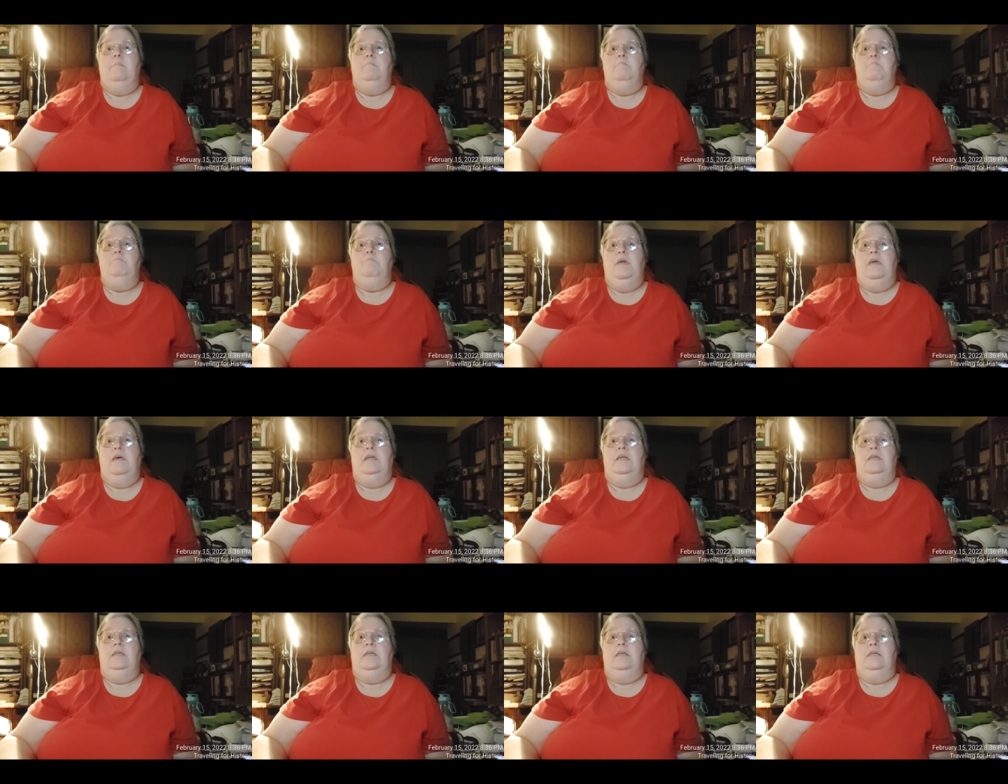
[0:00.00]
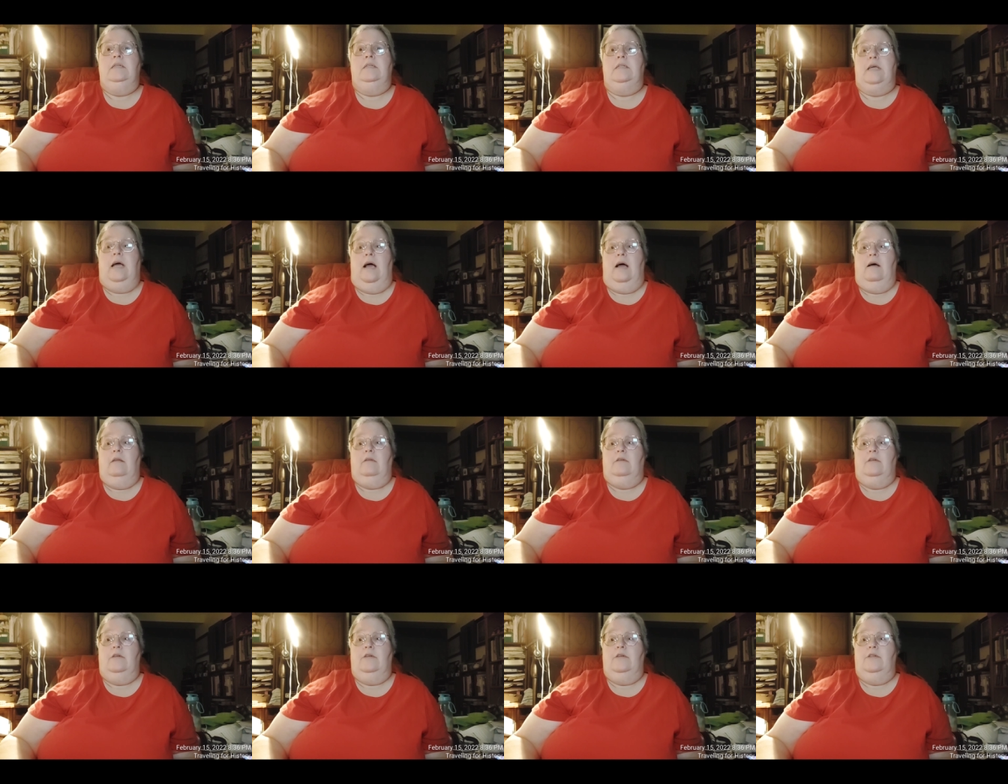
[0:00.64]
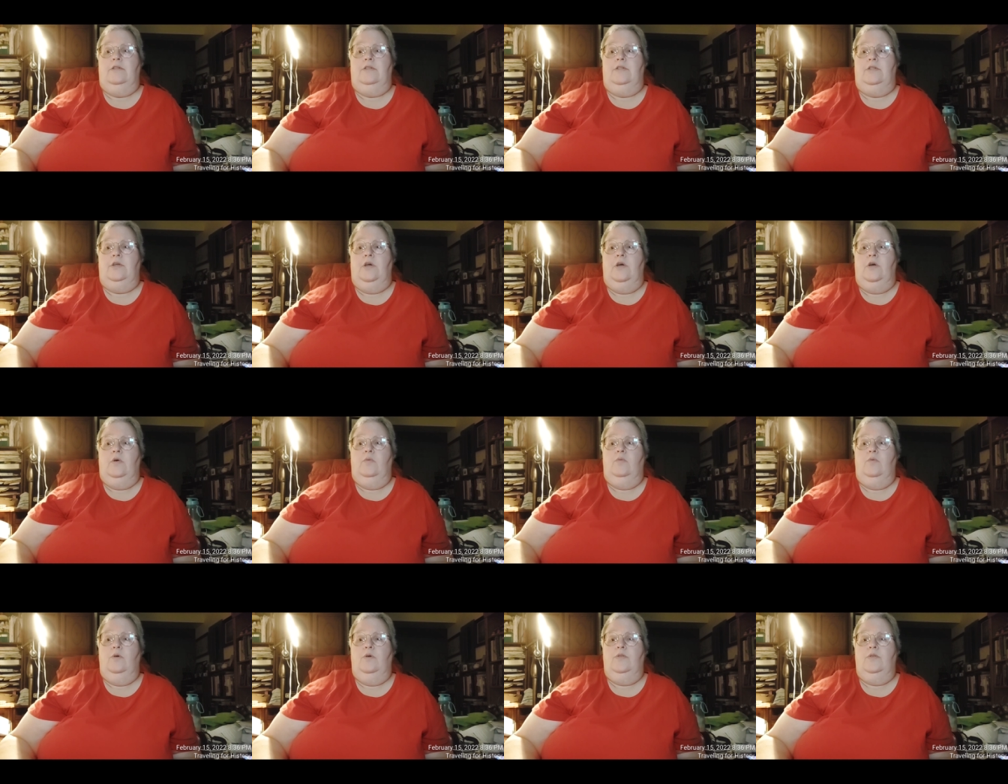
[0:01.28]
million
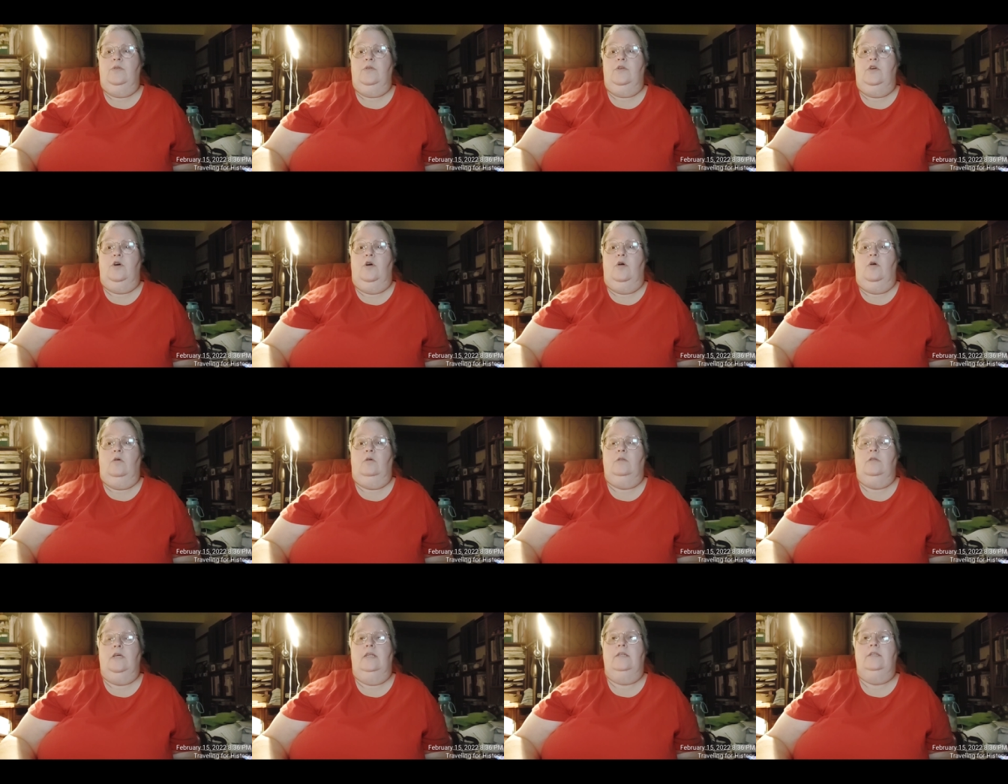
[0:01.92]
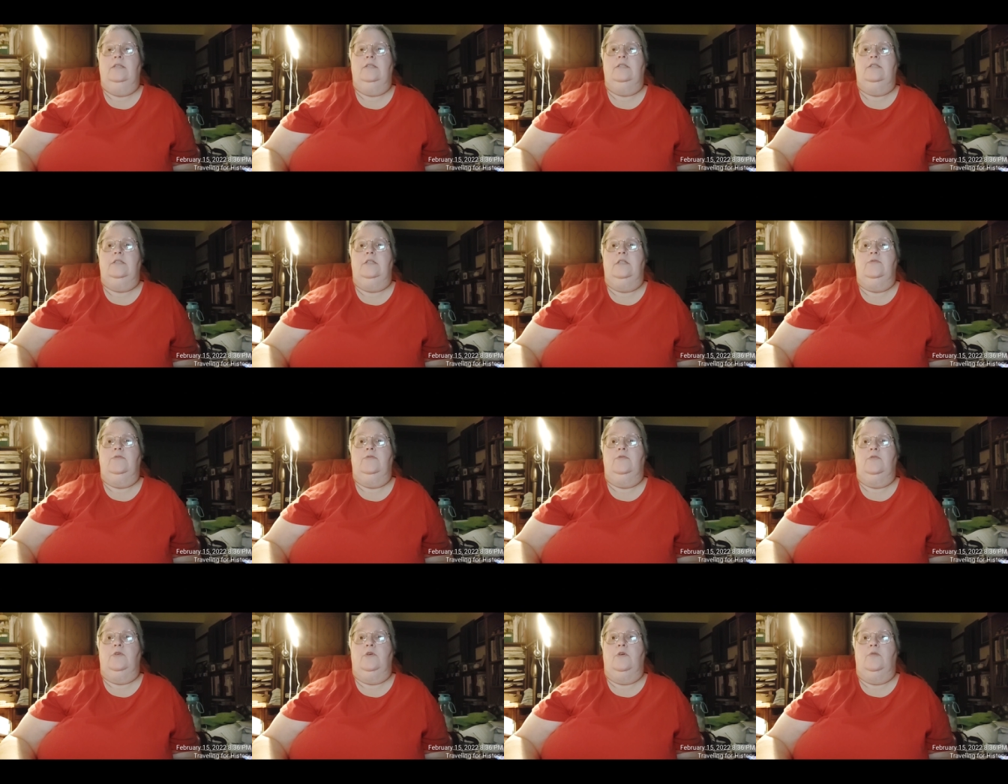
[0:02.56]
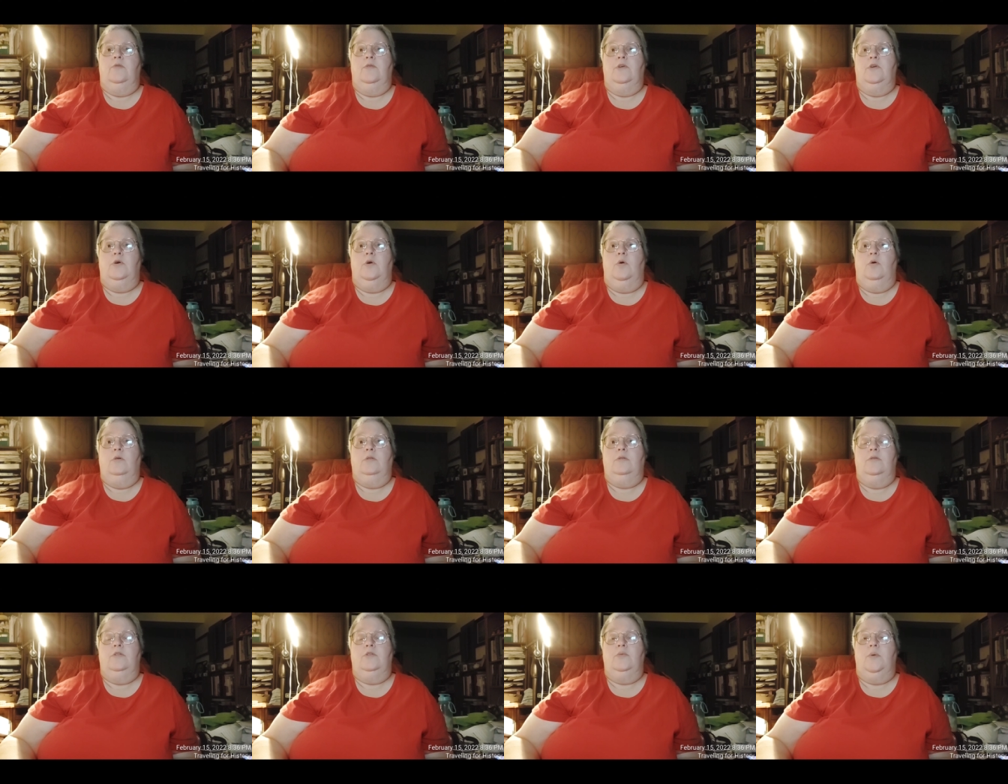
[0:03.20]
worth of gold and silver over the
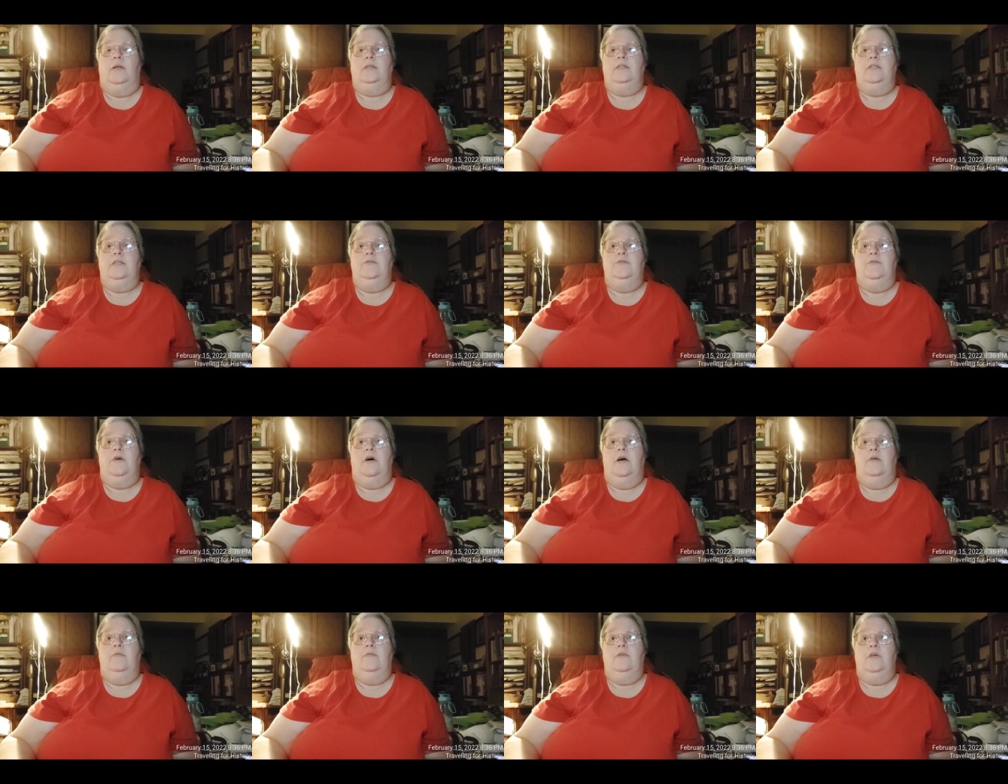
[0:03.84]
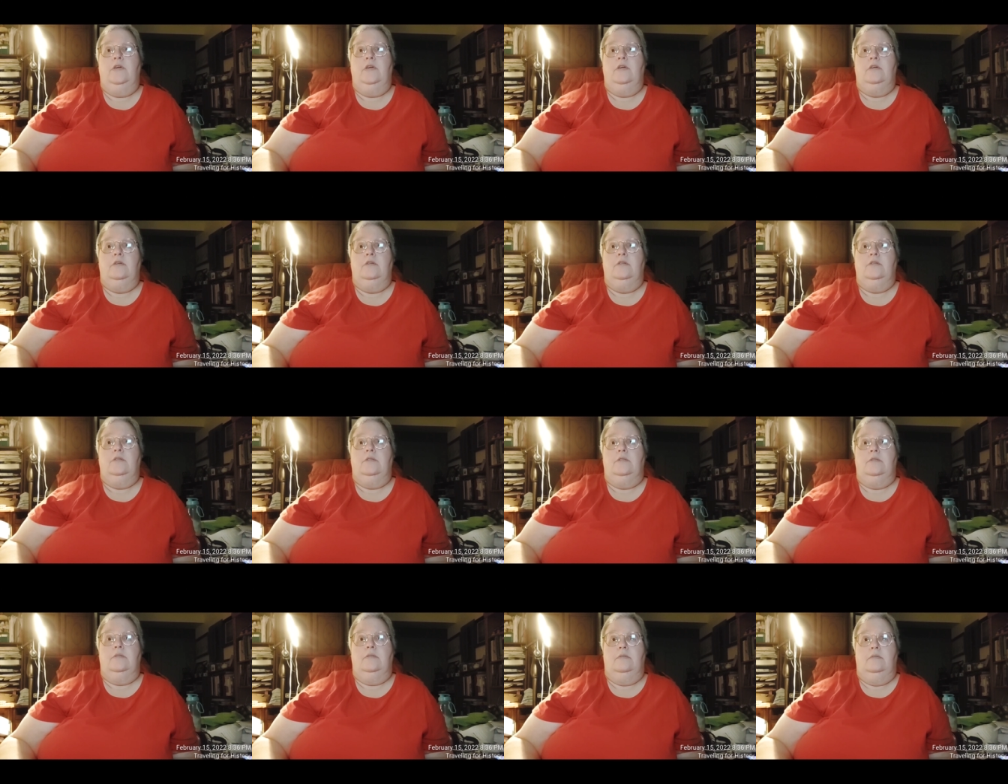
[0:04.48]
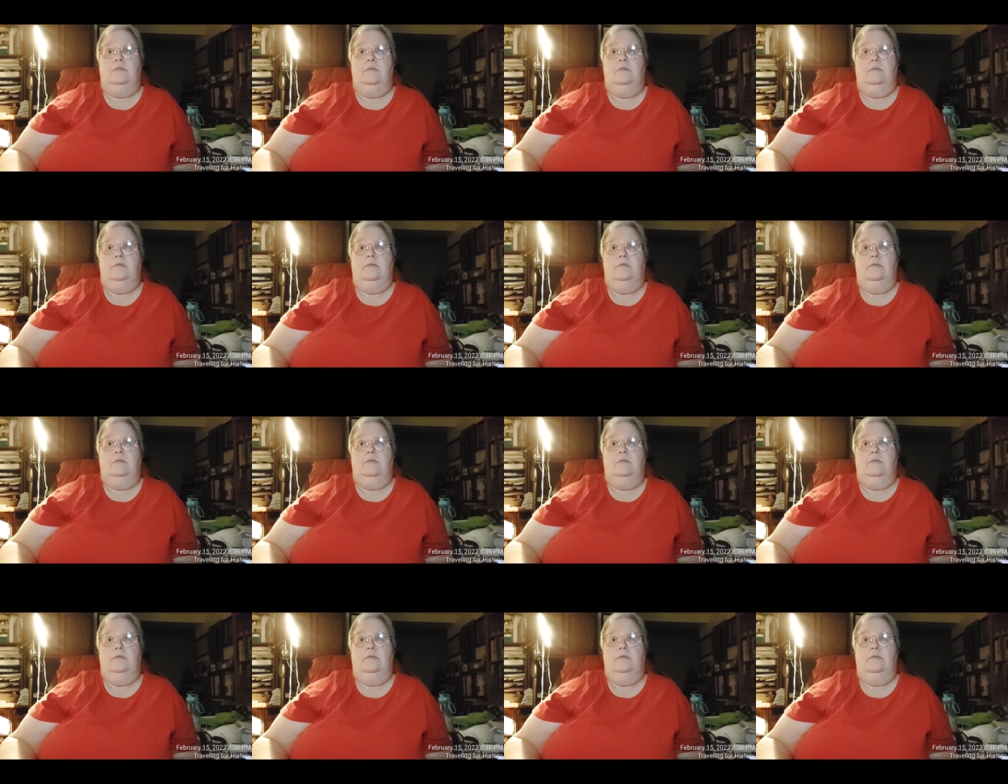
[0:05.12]
course of 25 years.